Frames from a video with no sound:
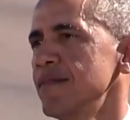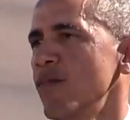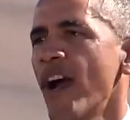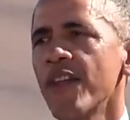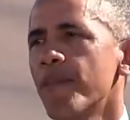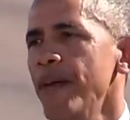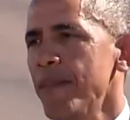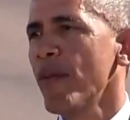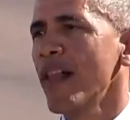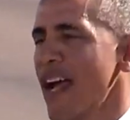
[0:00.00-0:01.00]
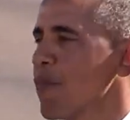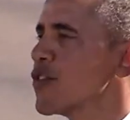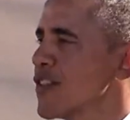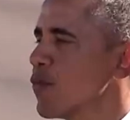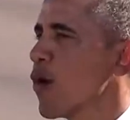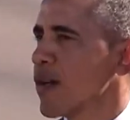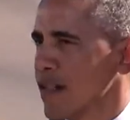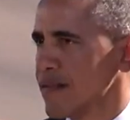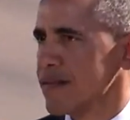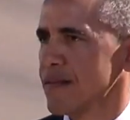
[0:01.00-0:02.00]
We are the people Emerson wrote
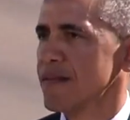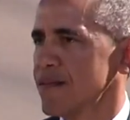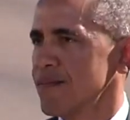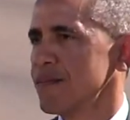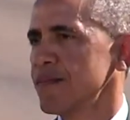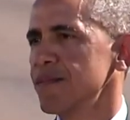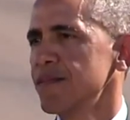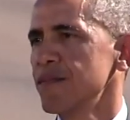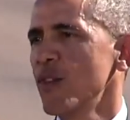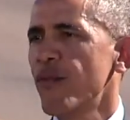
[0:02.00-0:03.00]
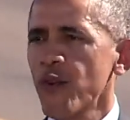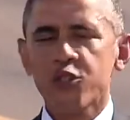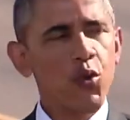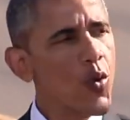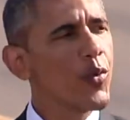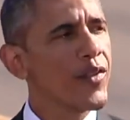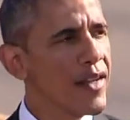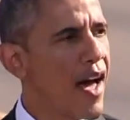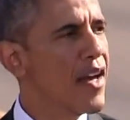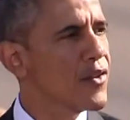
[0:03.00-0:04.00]
of, who for truth
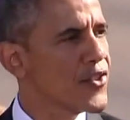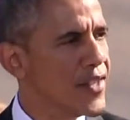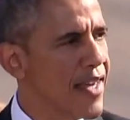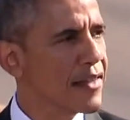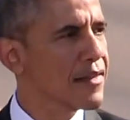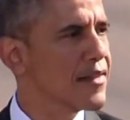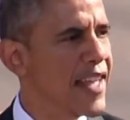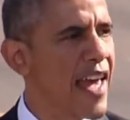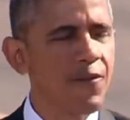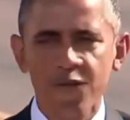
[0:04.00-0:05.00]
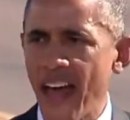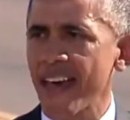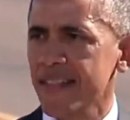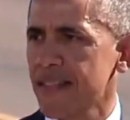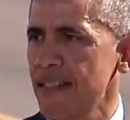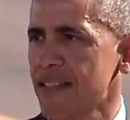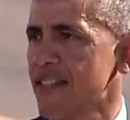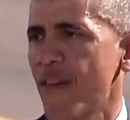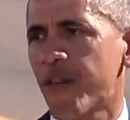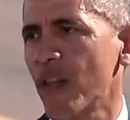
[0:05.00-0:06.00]
and honor's sake stand fast and
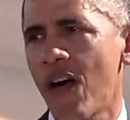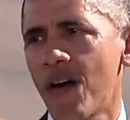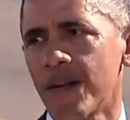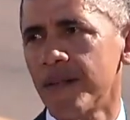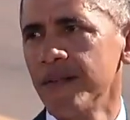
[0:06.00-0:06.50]
suffer long,